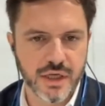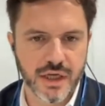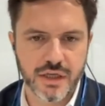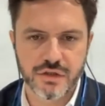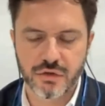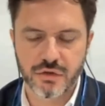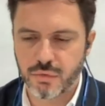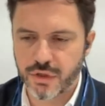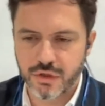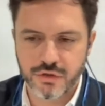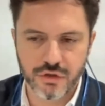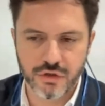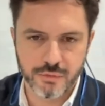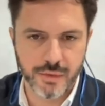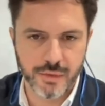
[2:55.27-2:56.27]
I don't want to
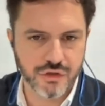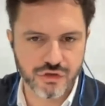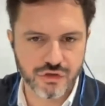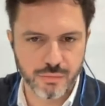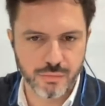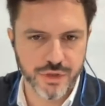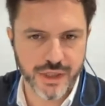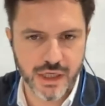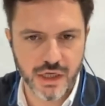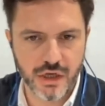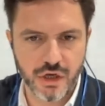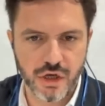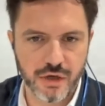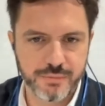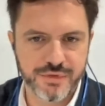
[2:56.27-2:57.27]
talk about Jean
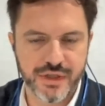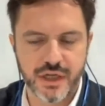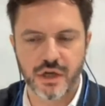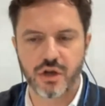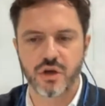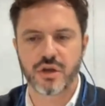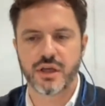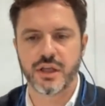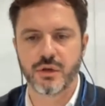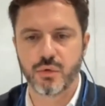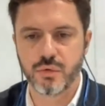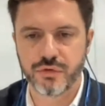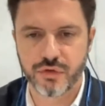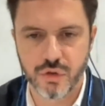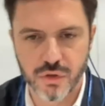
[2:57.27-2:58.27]
Baudin, Hobbes, and Locke, and
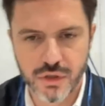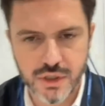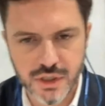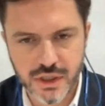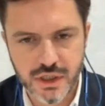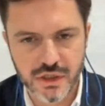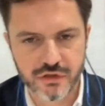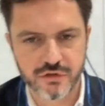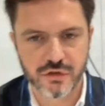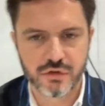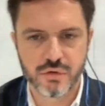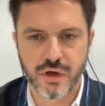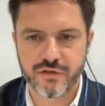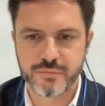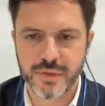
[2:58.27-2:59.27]
Rousseau,
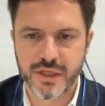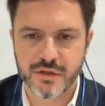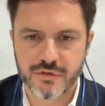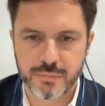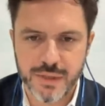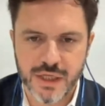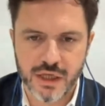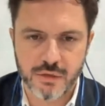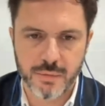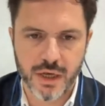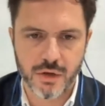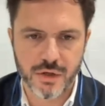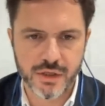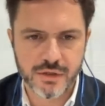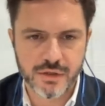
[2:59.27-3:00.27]
who have been speaking
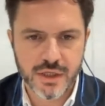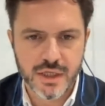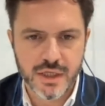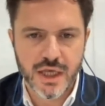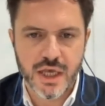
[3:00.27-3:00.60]
about it.